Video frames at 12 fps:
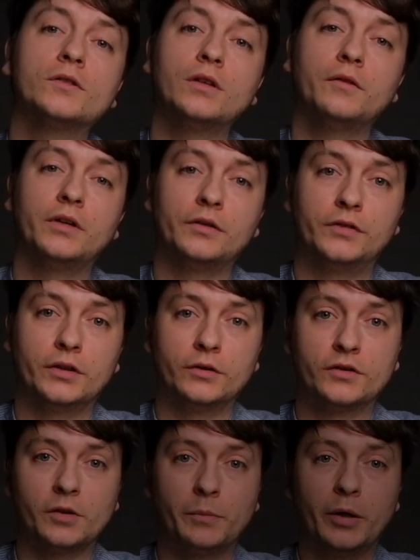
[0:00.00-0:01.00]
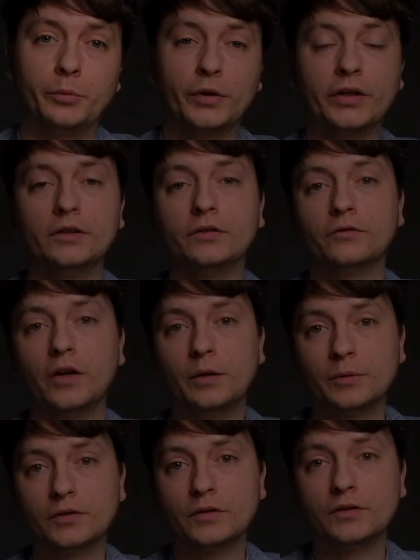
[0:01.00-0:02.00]
love it if they could somehow break into
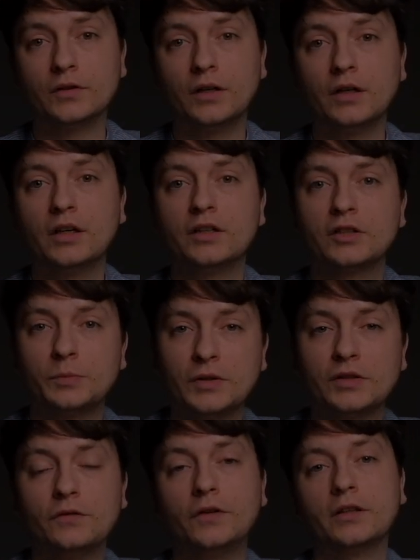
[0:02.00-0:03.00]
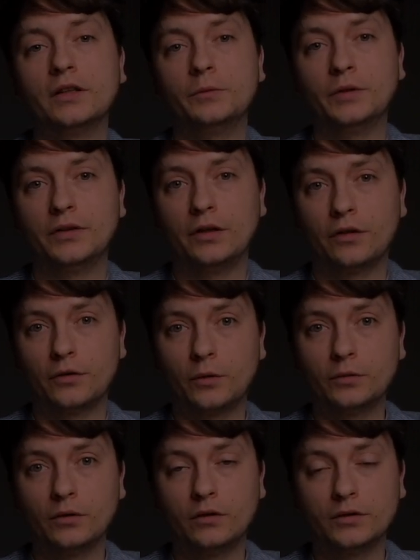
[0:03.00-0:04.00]
pharmacies, specifically with their
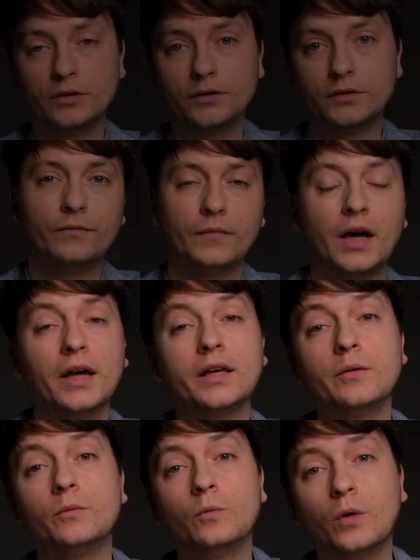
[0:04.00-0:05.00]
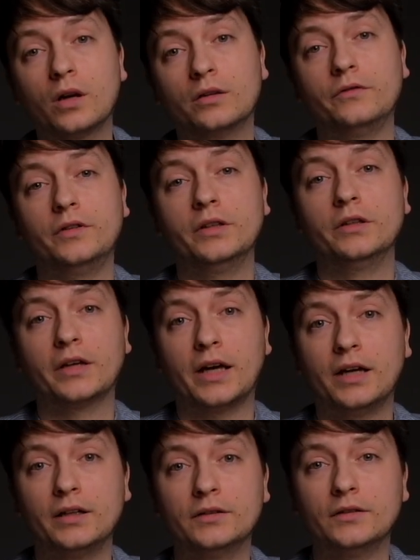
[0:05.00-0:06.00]
throat lollies. I am one of the vegan
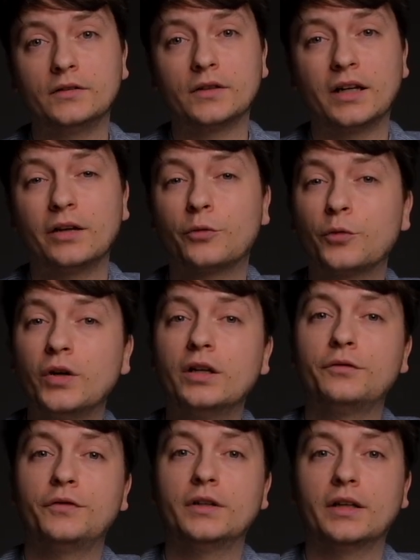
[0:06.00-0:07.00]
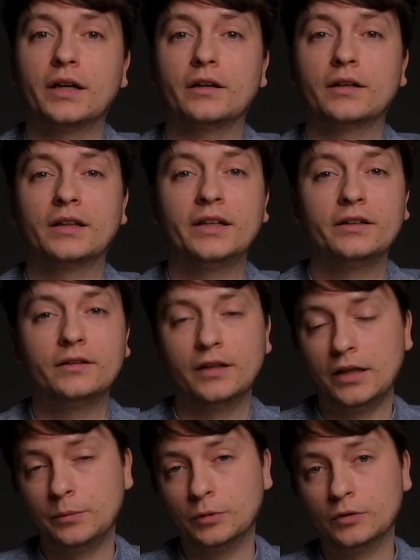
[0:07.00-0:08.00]
kinds, and I really feel like a clear
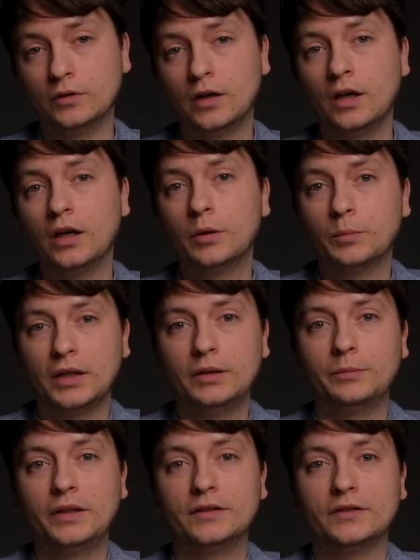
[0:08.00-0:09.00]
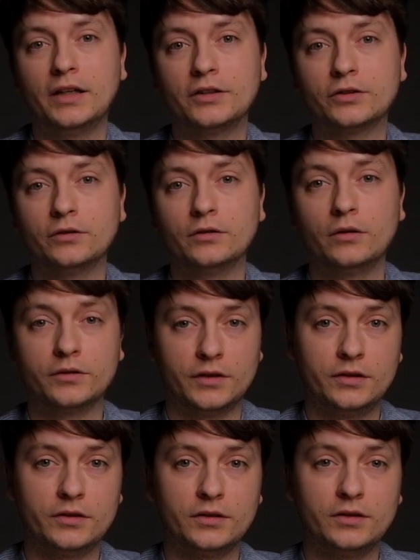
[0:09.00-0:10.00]
labeled plant-based natural
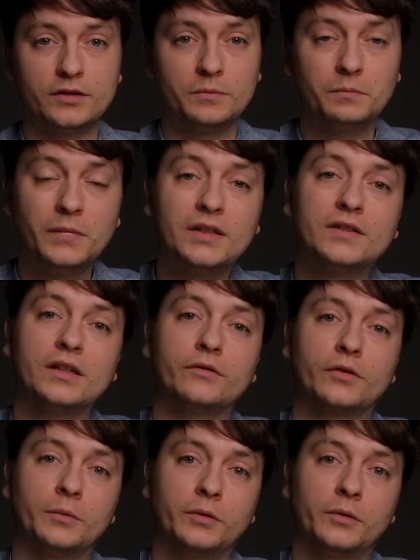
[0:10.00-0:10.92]
lozenge is missing from the